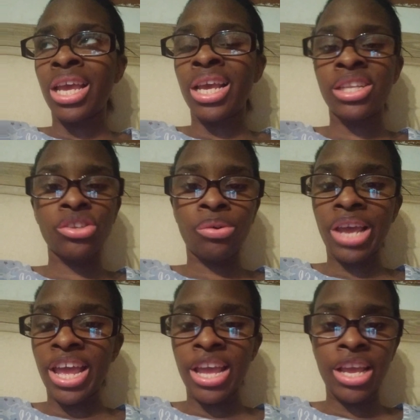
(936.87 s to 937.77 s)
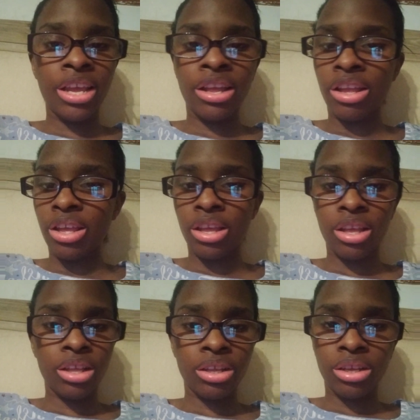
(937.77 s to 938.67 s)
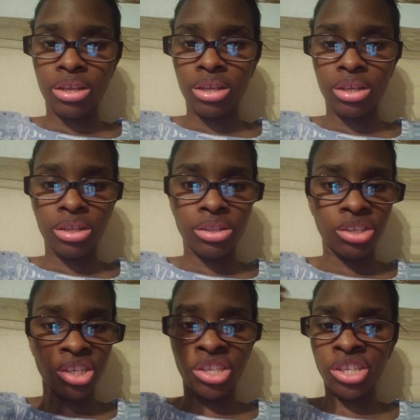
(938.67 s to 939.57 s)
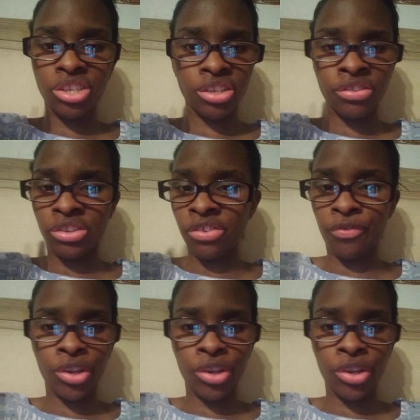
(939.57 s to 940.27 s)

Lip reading: It's okay for